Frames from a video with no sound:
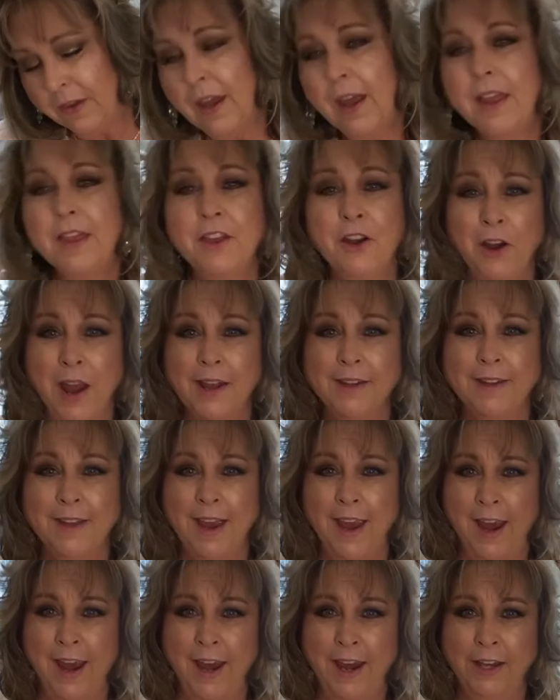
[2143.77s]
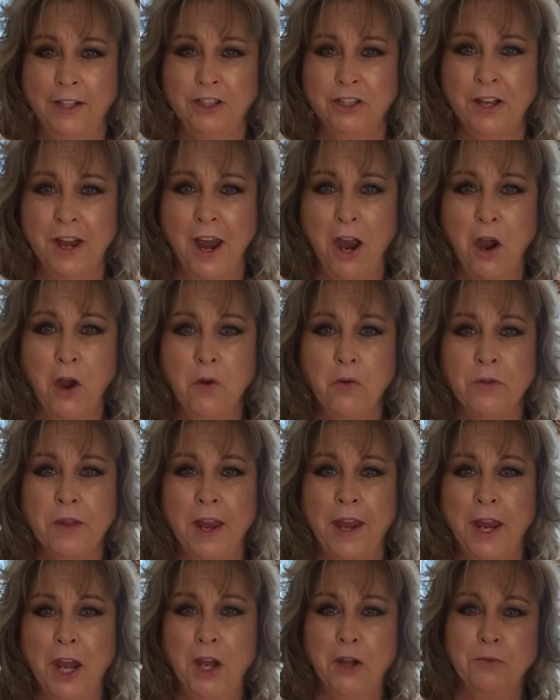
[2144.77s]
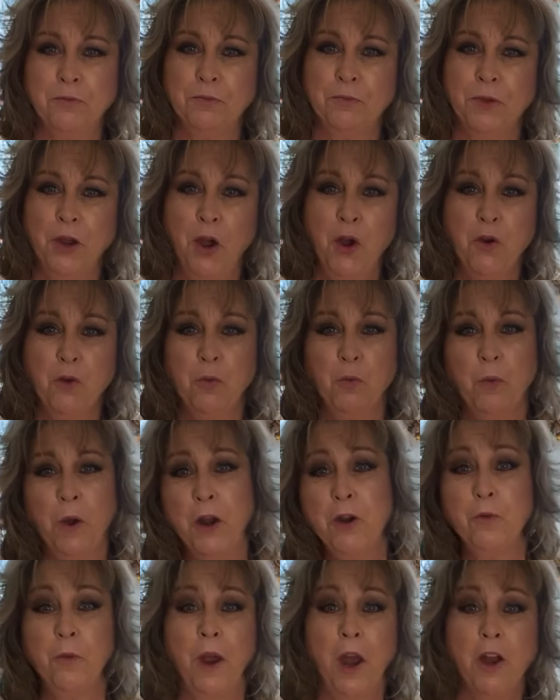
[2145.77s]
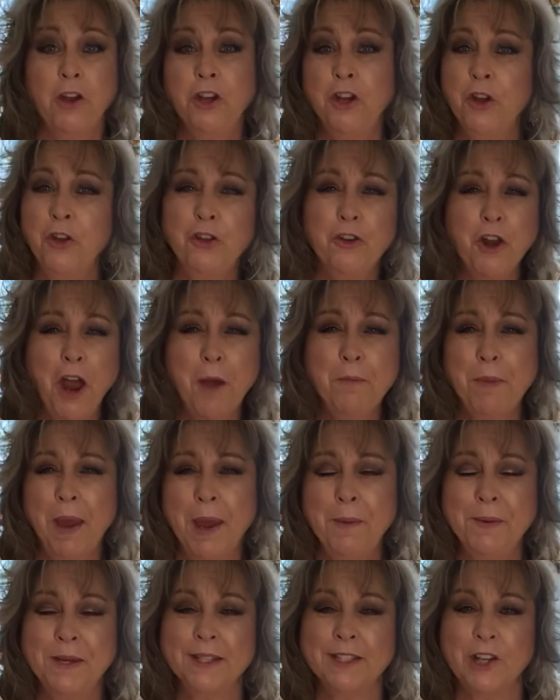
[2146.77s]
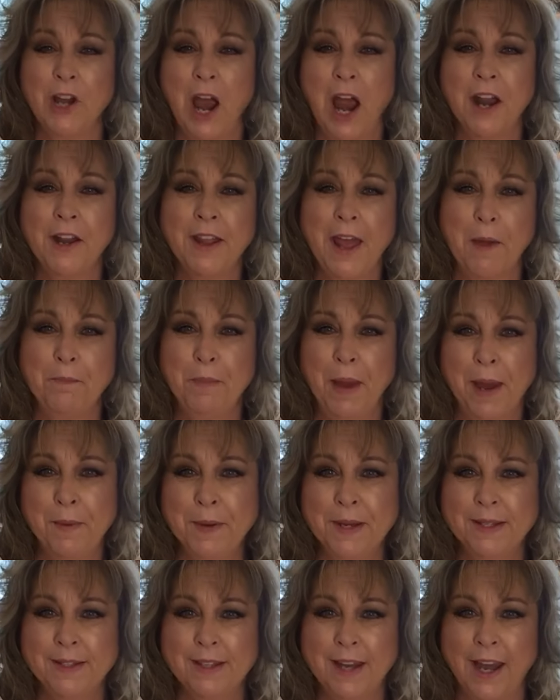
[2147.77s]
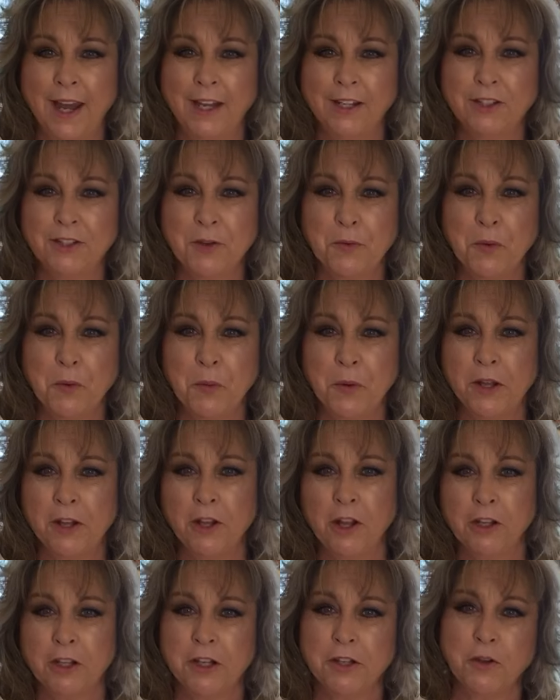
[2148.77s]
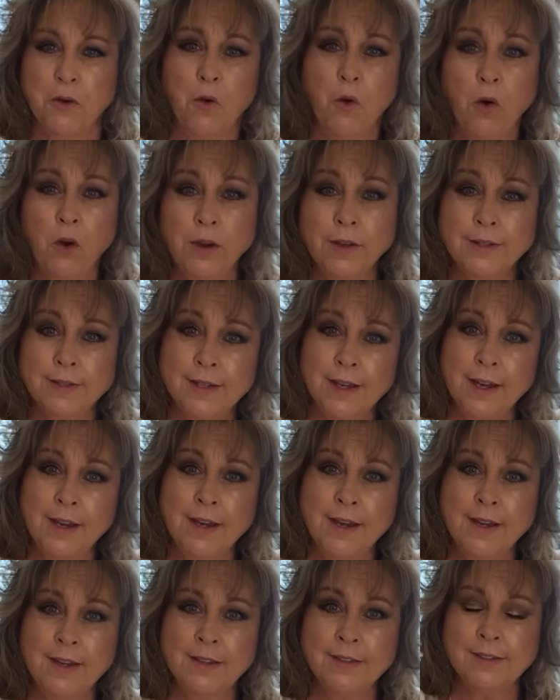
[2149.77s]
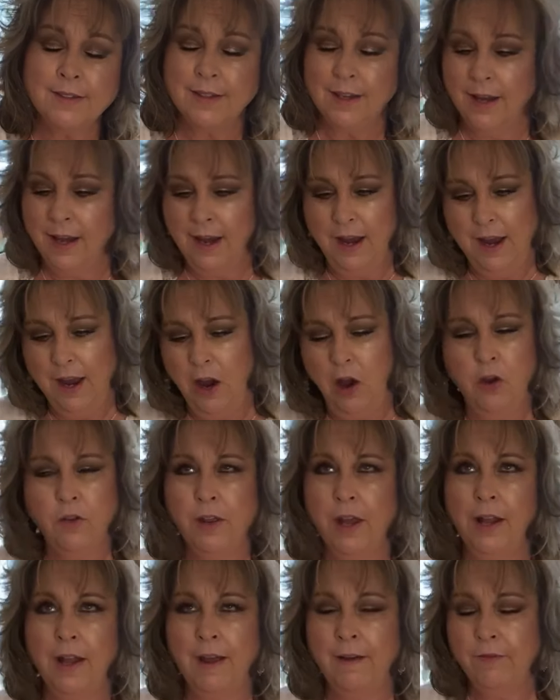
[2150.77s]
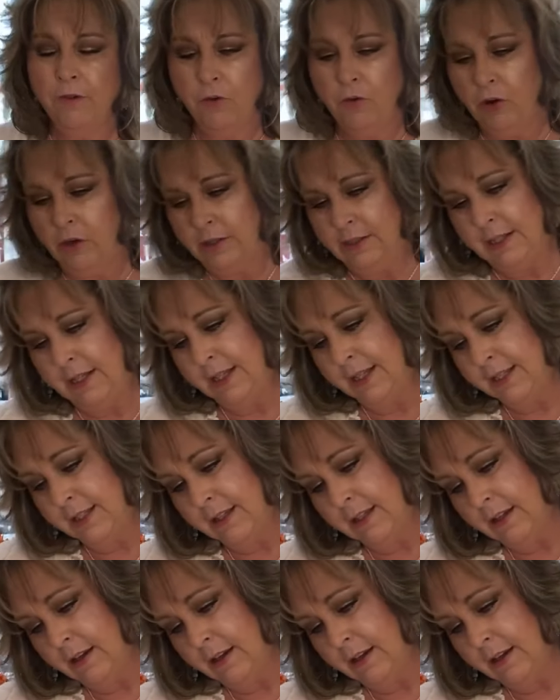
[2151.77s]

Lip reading: They're at the age now they can run around. You know, they're not babies. They're out of that baby stage. So we went and looked at the horses. Oh, they love the horses.